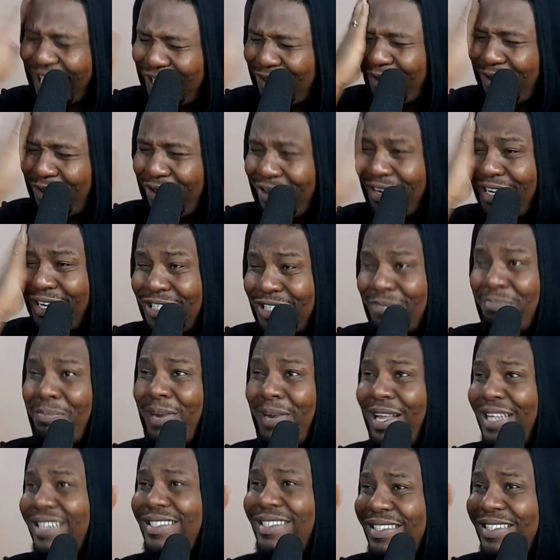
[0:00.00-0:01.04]
I know all these
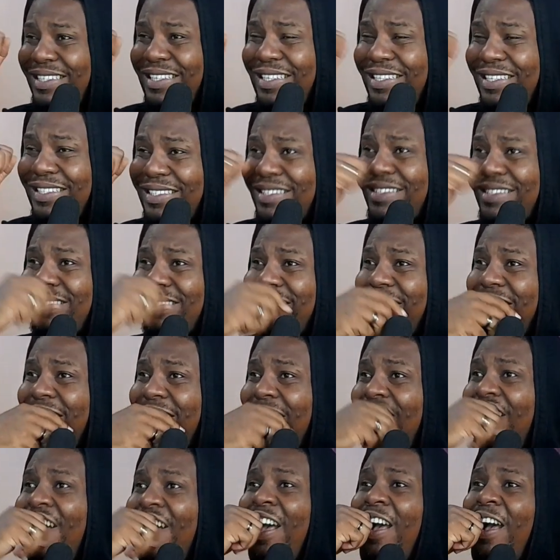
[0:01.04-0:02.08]
places.
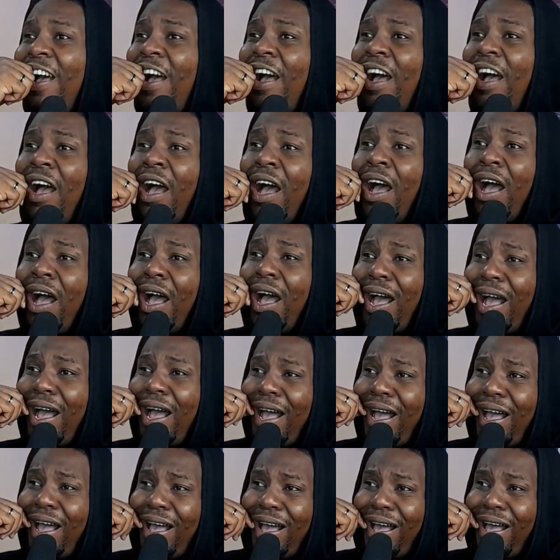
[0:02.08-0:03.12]

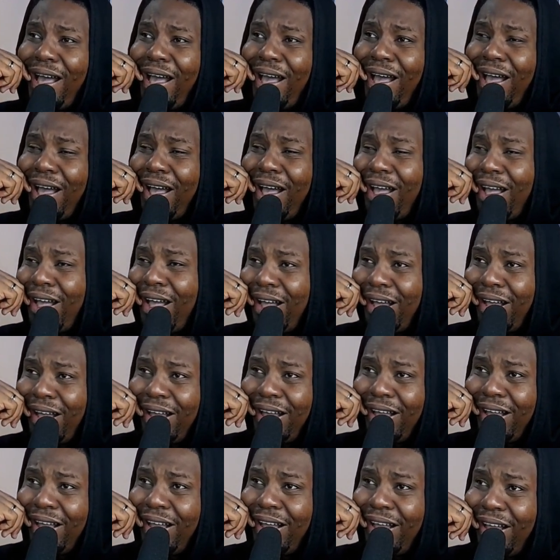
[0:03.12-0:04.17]
Ah.
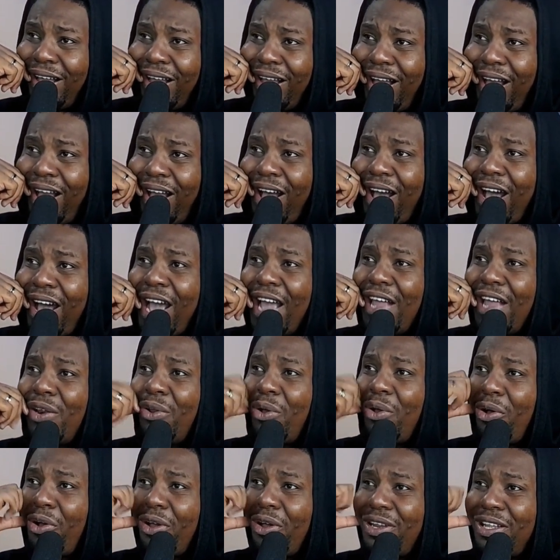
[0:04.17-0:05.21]
I
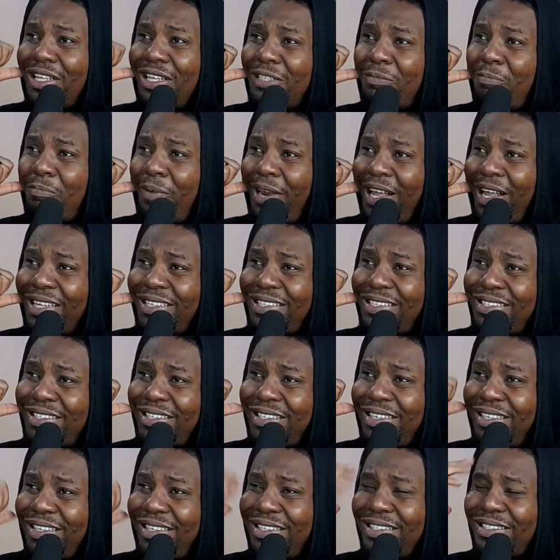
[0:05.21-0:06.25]
know all these
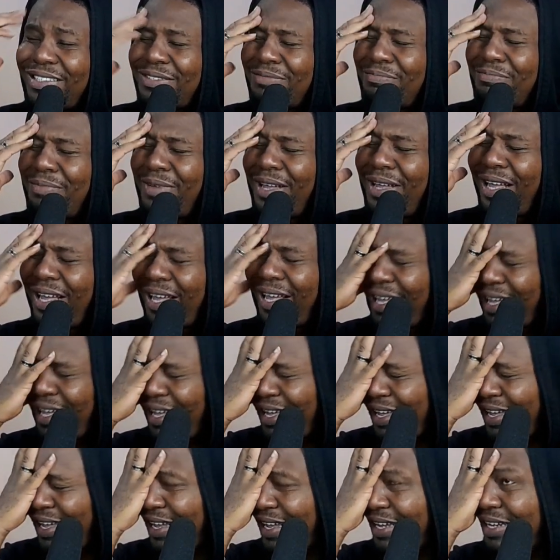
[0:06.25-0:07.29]
places,
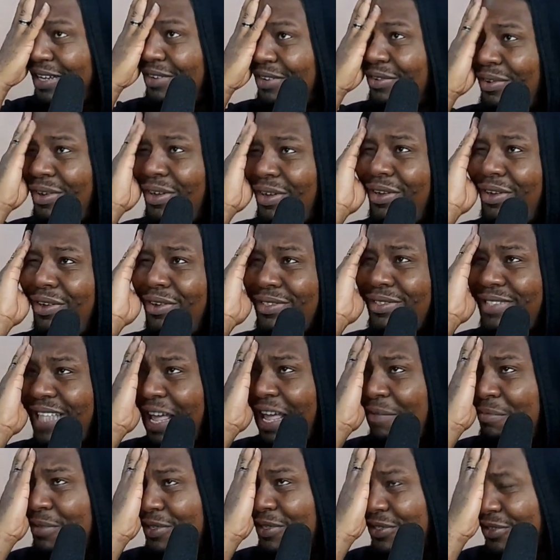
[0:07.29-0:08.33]
man. Oh,
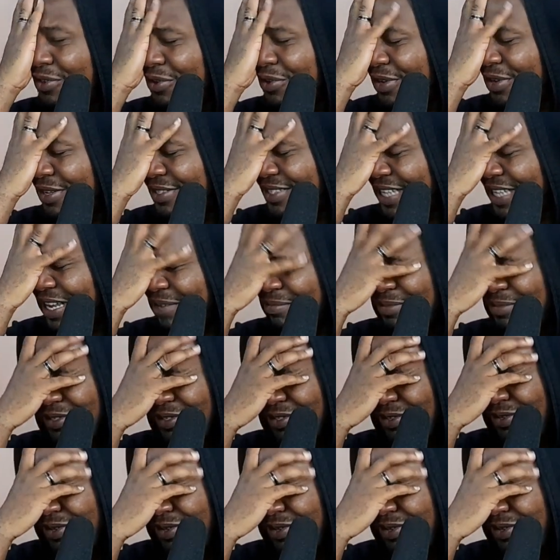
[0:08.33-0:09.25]
time is going, time is